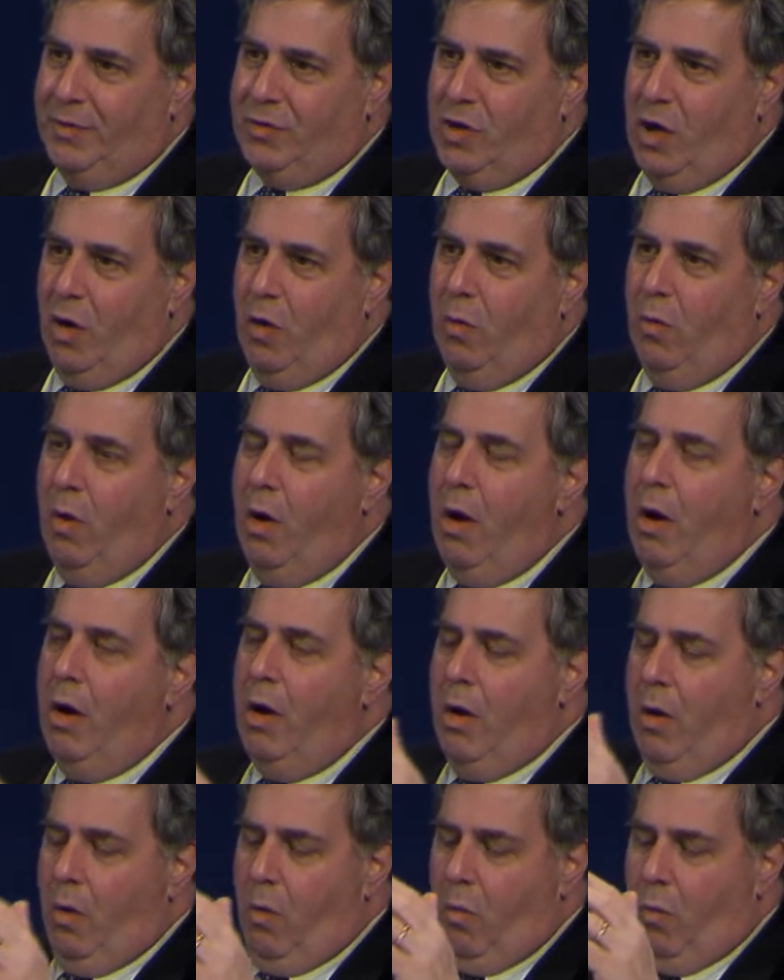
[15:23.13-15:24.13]
So
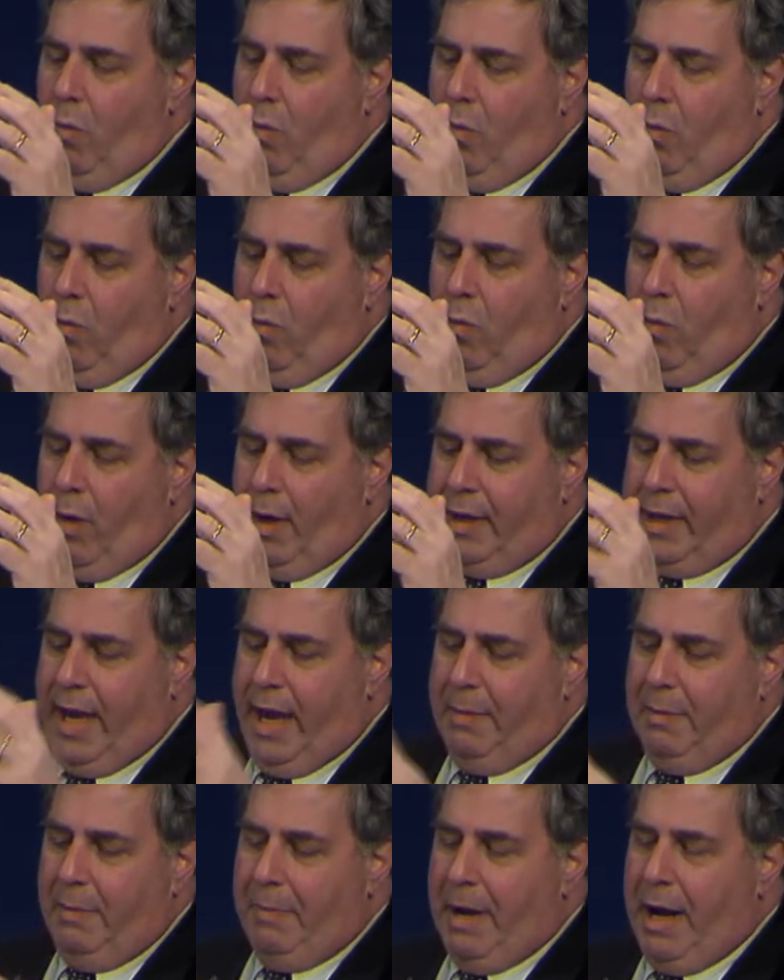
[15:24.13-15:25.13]
what
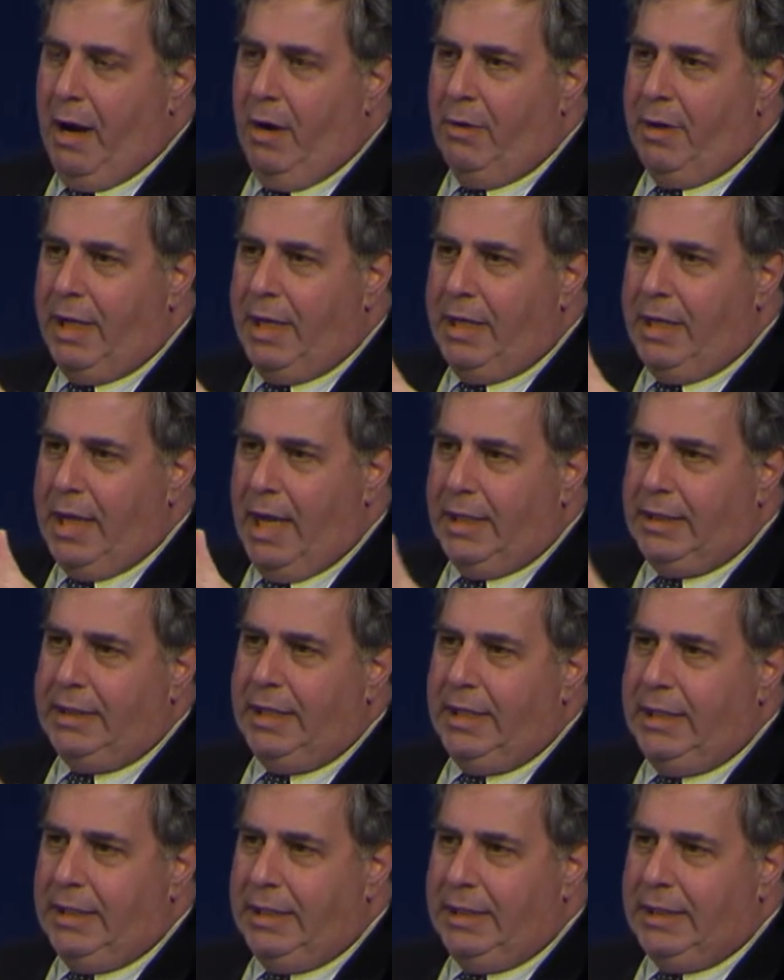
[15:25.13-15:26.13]
came about in
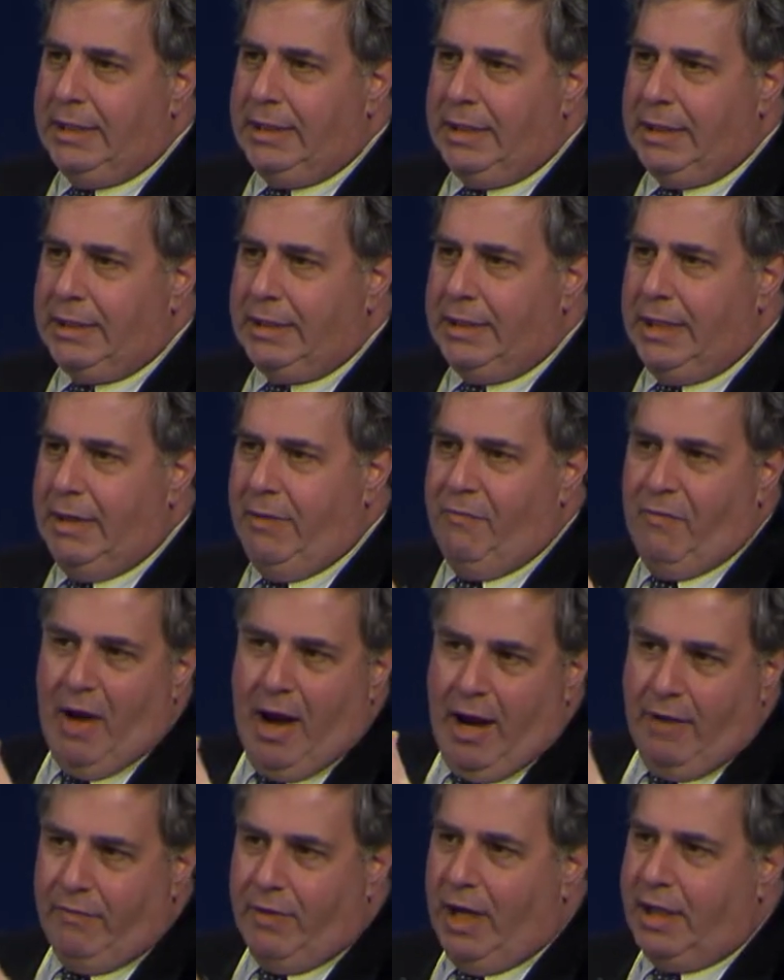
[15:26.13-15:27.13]

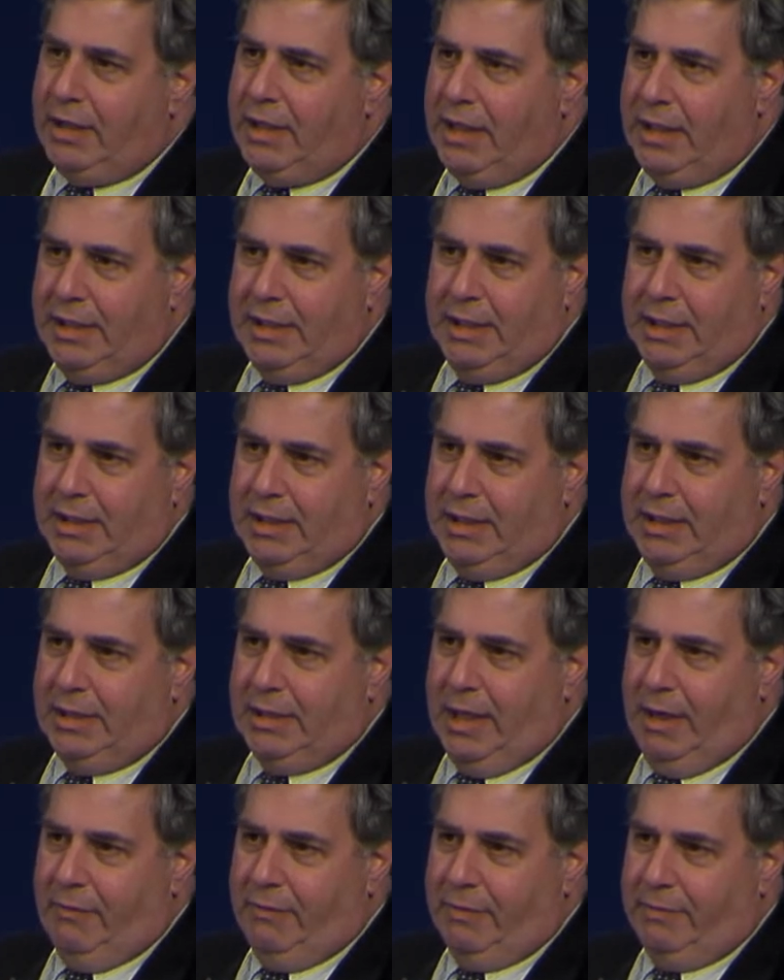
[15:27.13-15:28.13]
1965,
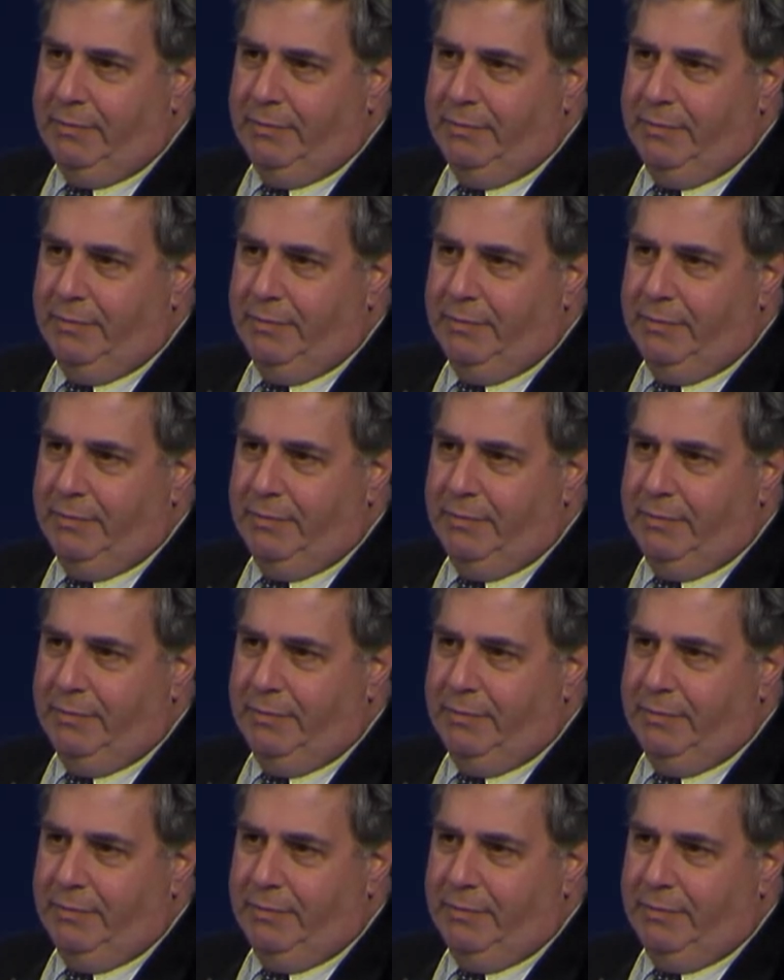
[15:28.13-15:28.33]
1967?